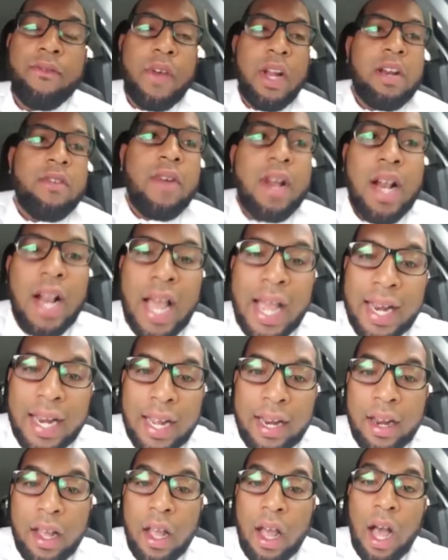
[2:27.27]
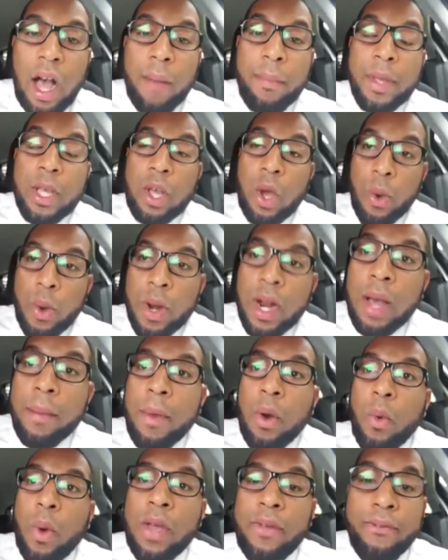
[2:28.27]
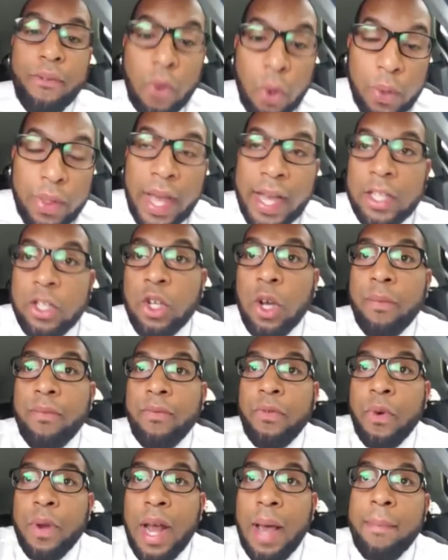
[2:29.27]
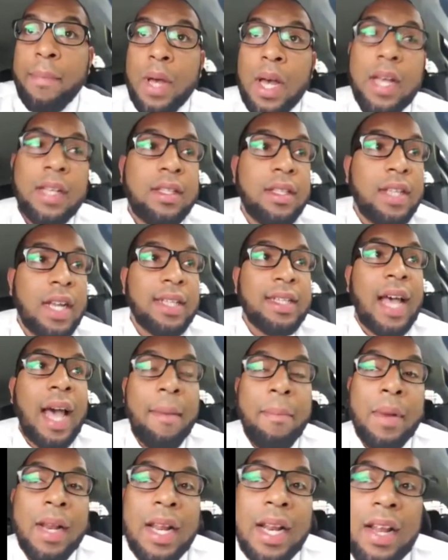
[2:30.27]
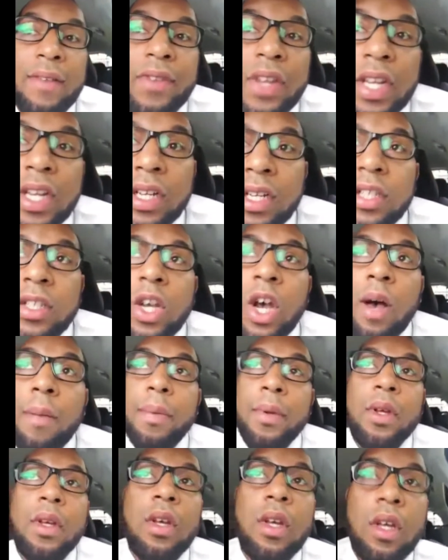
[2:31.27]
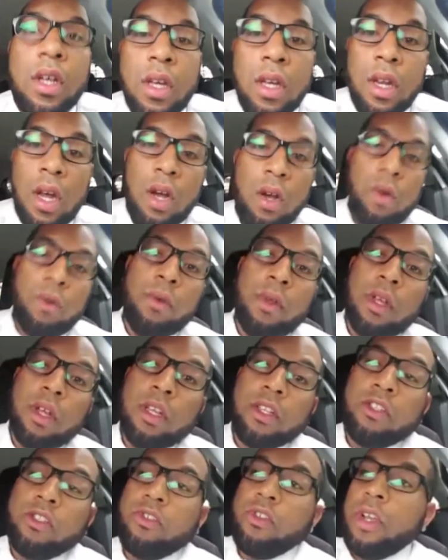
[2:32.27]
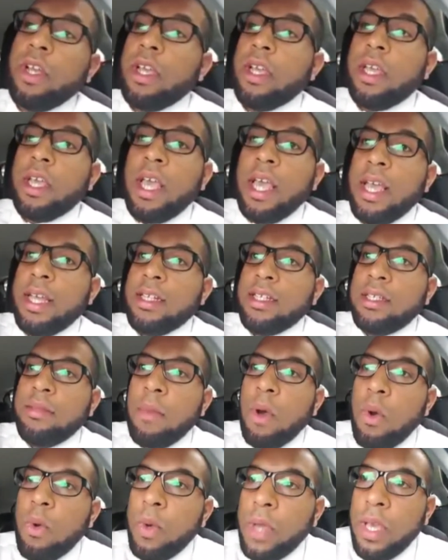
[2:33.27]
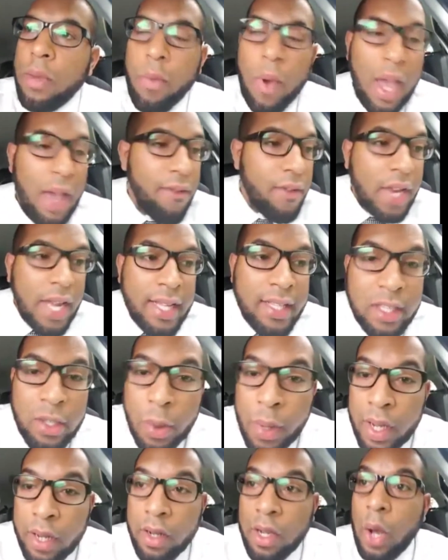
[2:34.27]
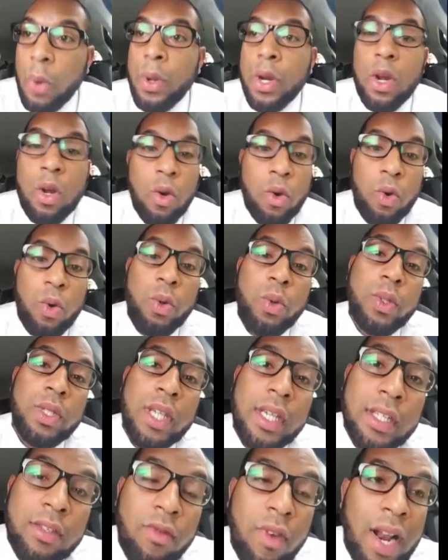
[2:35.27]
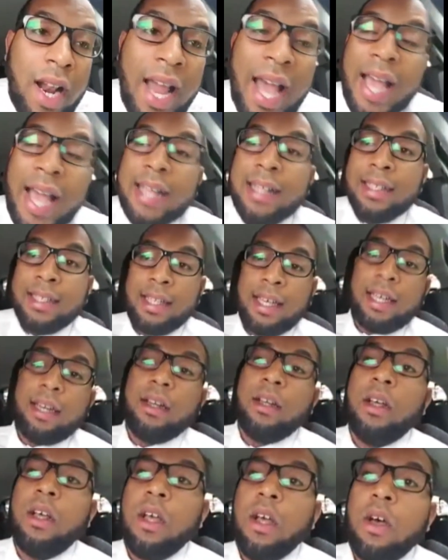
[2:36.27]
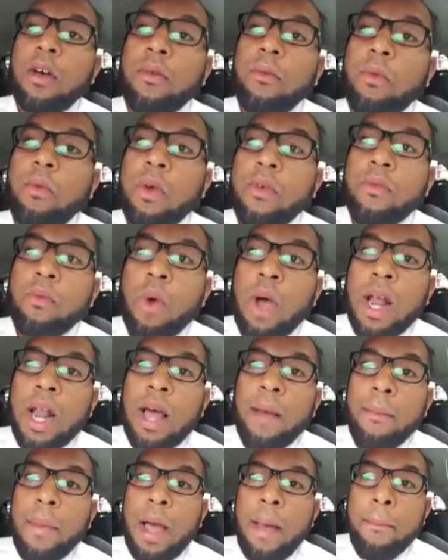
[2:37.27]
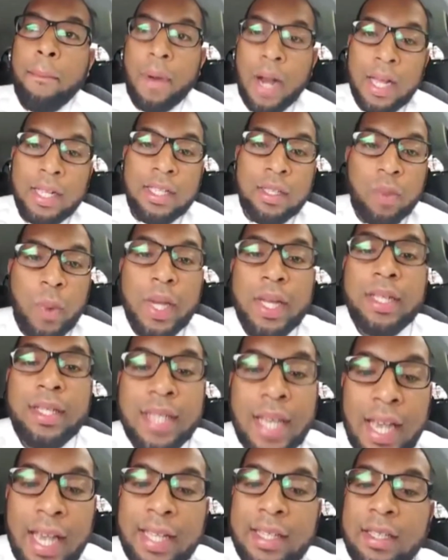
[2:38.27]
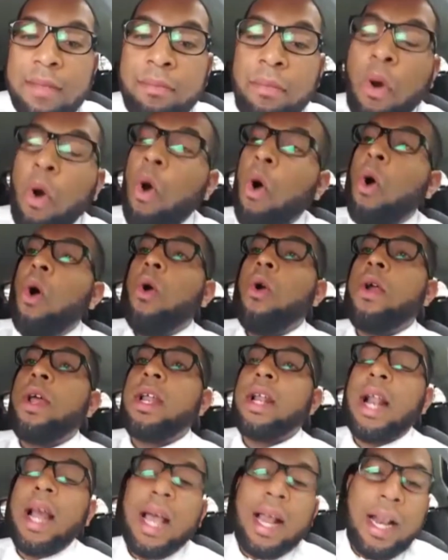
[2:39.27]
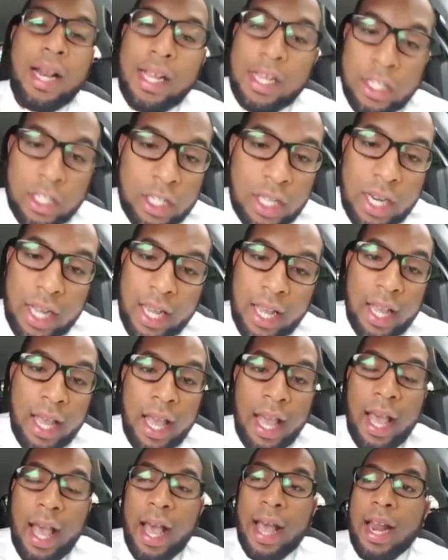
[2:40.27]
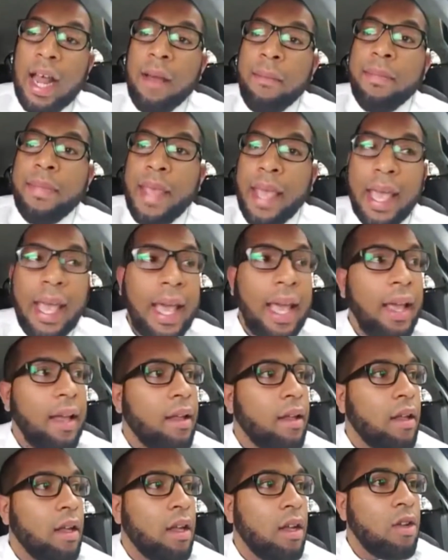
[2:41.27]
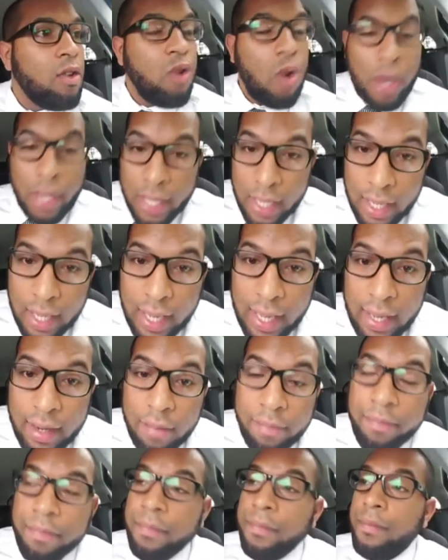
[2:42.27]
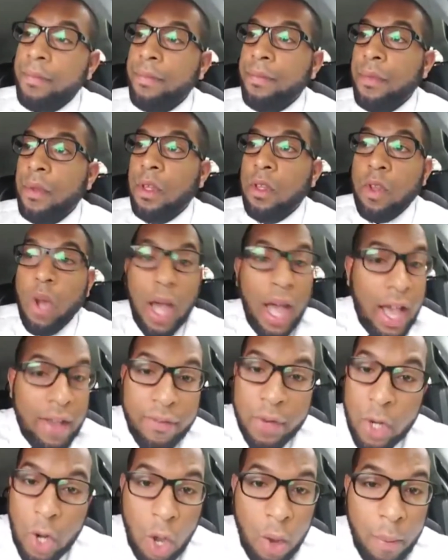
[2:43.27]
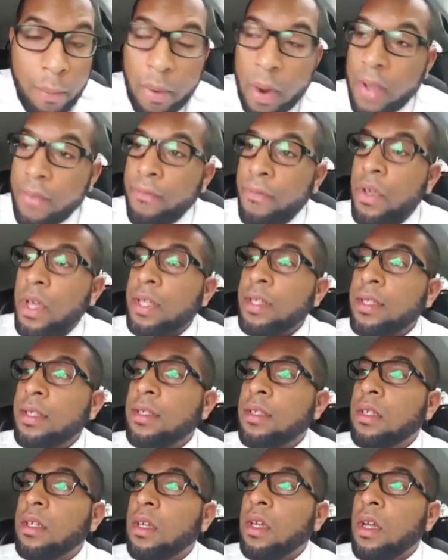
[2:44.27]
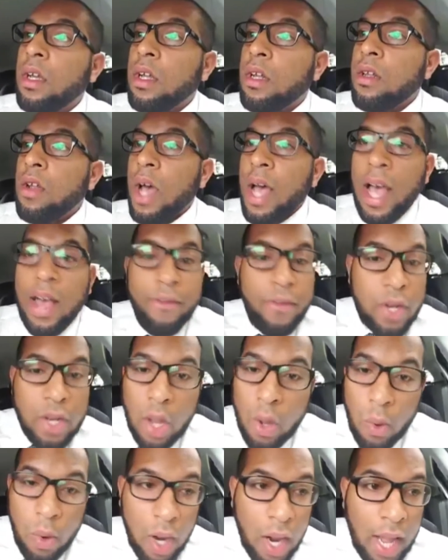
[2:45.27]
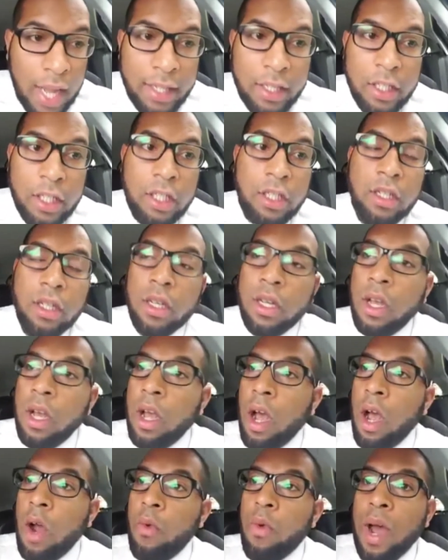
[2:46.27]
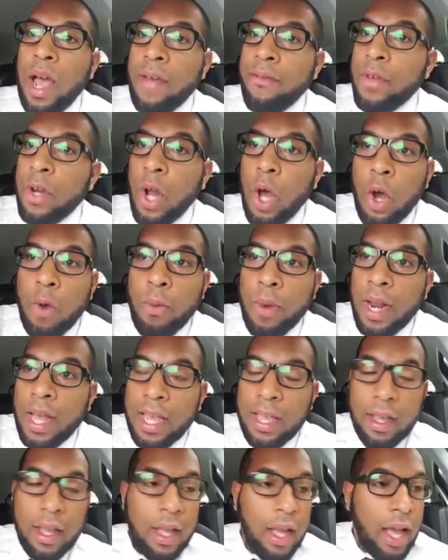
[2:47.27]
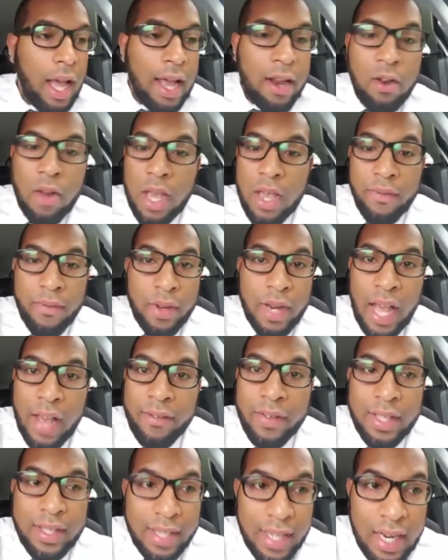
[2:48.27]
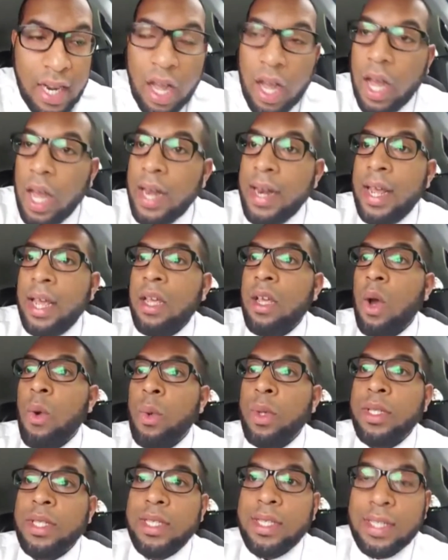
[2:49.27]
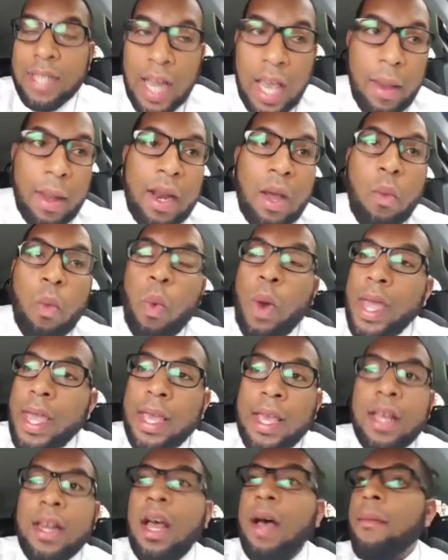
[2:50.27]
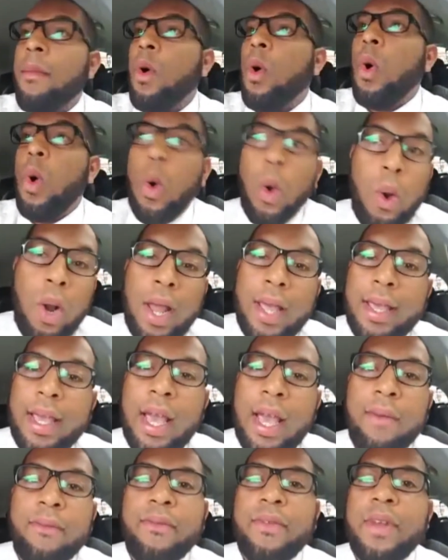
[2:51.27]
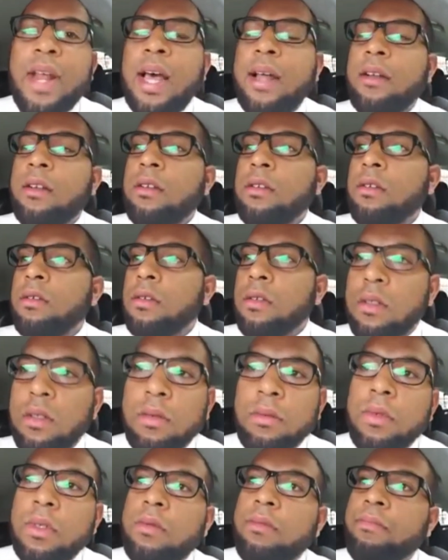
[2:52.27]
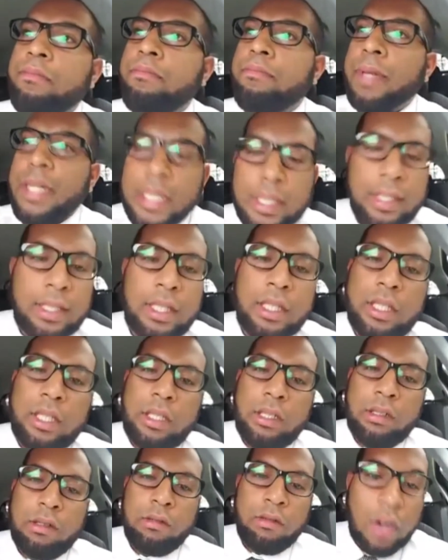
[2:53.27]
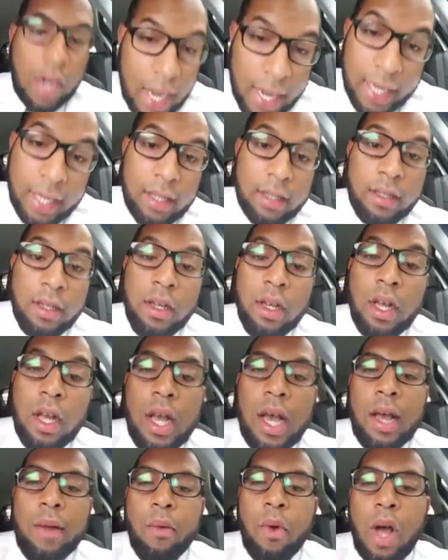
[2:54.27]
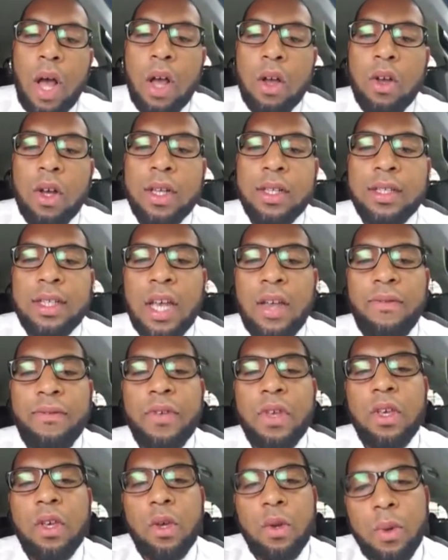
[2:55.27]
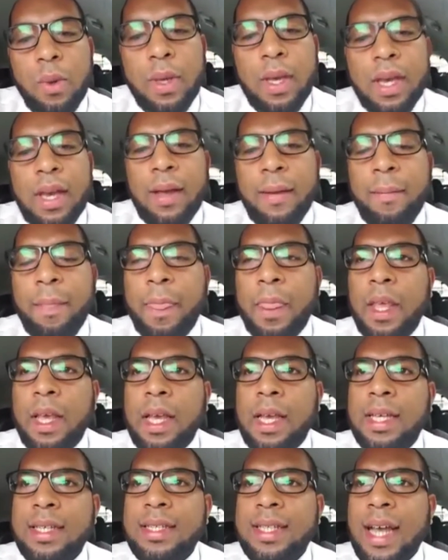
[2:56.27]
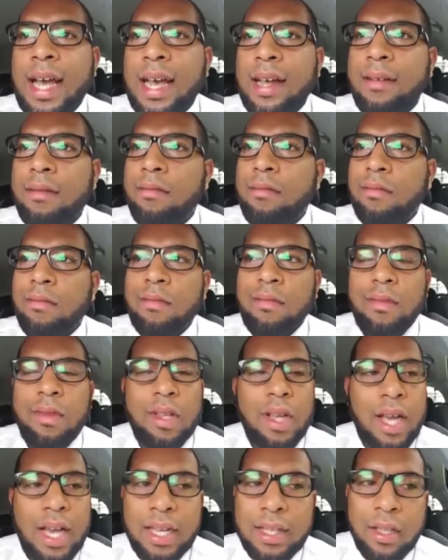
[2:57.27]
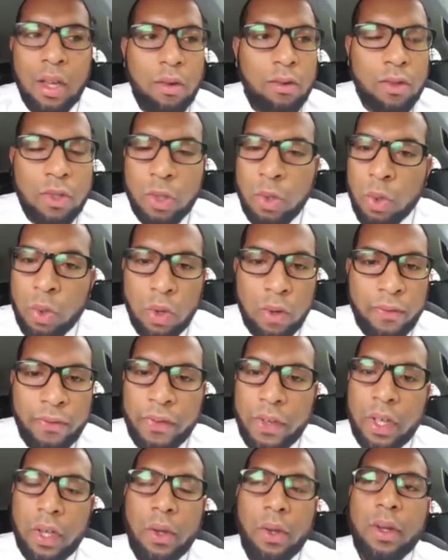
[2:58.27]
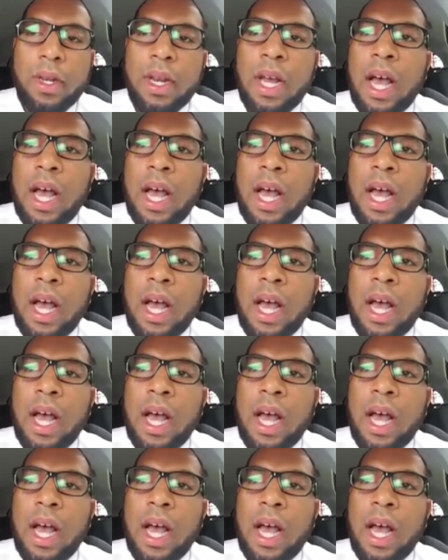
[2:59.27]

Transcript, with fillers: Thunder and lightning. I'll be going out of my way for that job, for that person that's happily living at the top, you know, drinking, smoking, whatever they're doing, going on cruises, relaxing, with while like, my blood, sweat and tears is pouring, like literally, and I'm there not eating, not having no breakfast, not having no lunch, arriving home late and not even having dinner, and then going to sleep and then waking up all again for that normal basic grind. And what I've got to say for you, yeah, is that no, it don't do good for you.